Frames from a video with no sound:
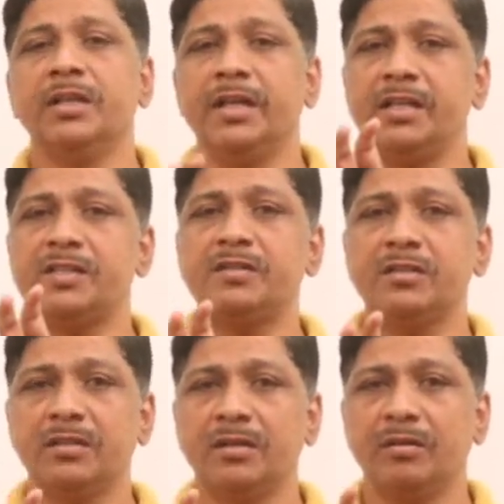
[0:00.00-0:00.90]
it is
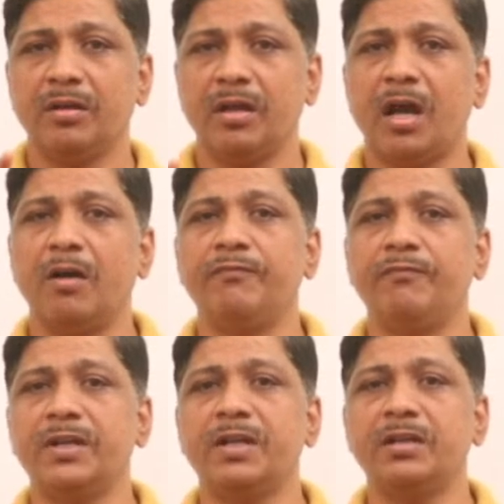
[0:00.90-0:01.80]
how
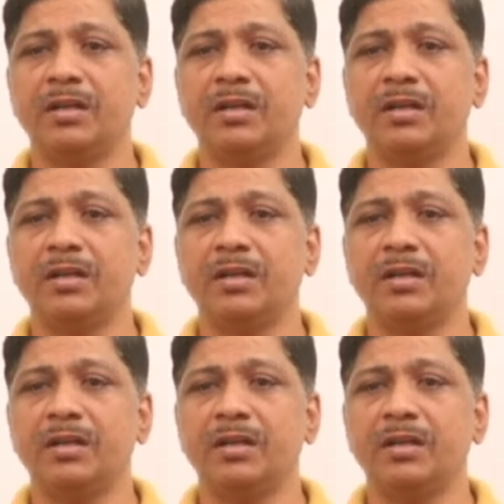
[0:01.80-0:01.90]
we